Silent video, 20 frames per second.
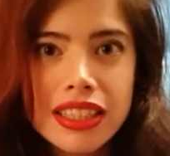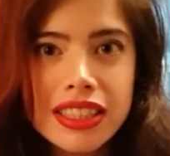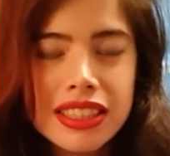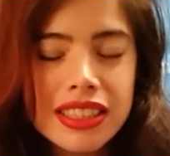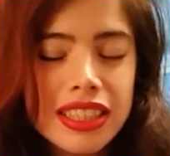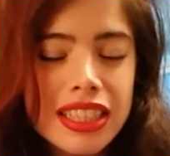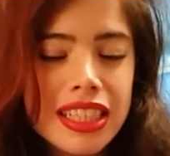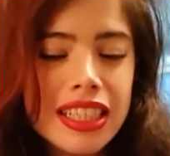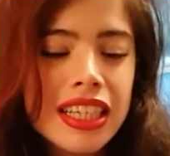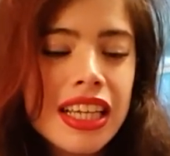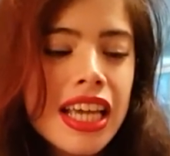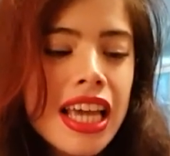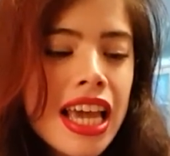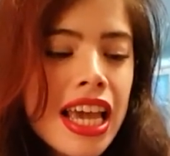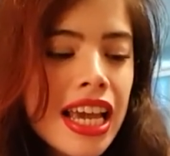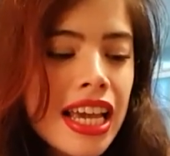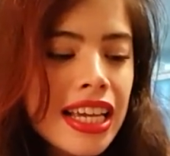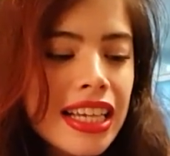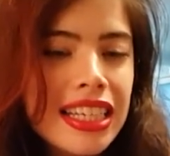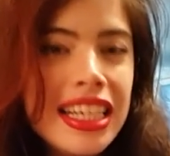
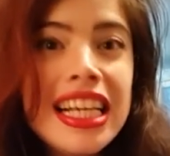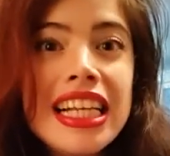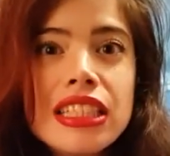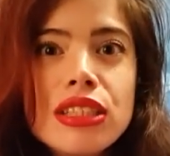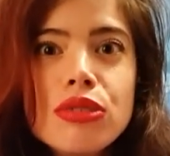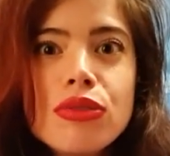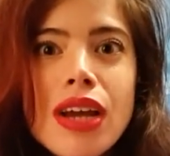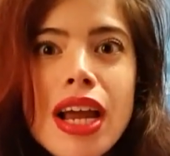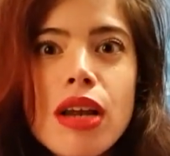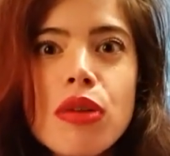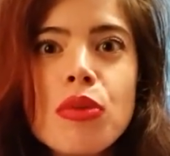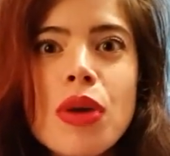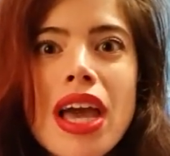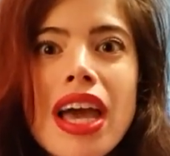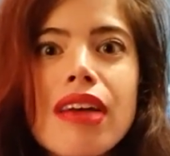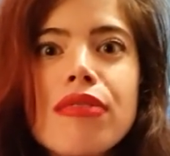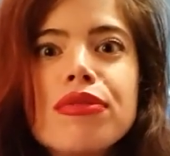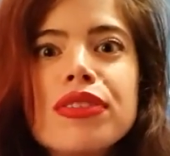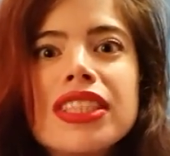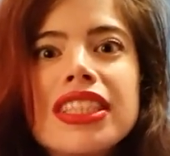In Israel, we
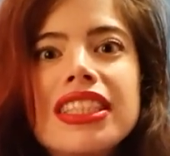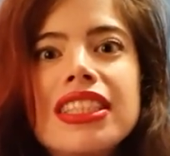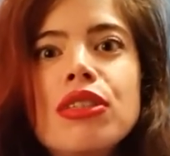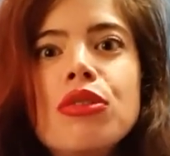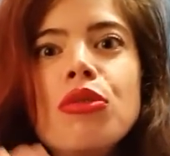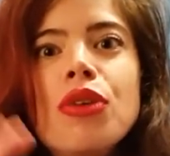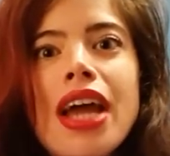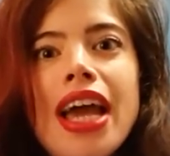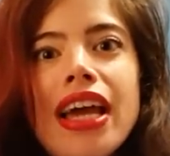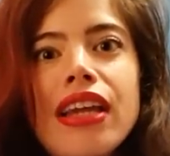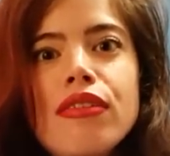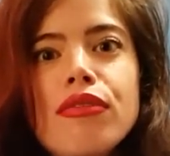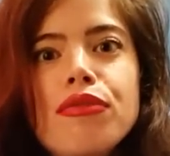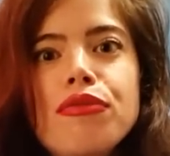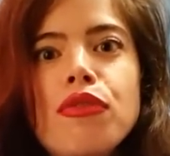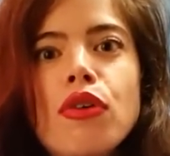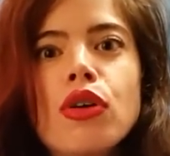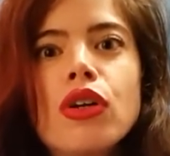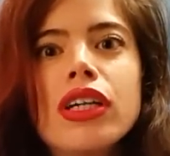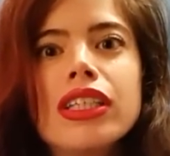have Siren
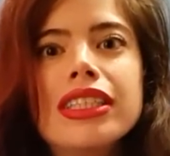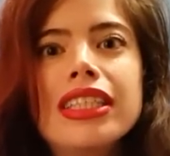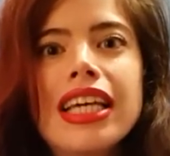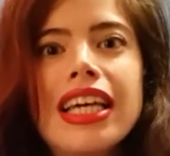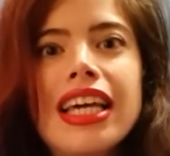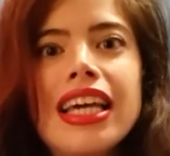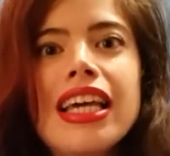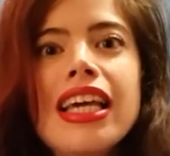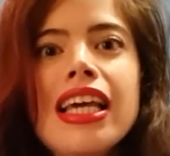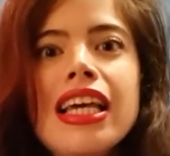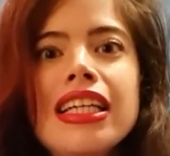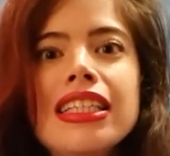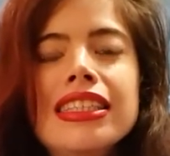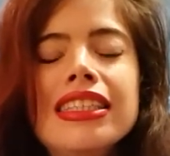for the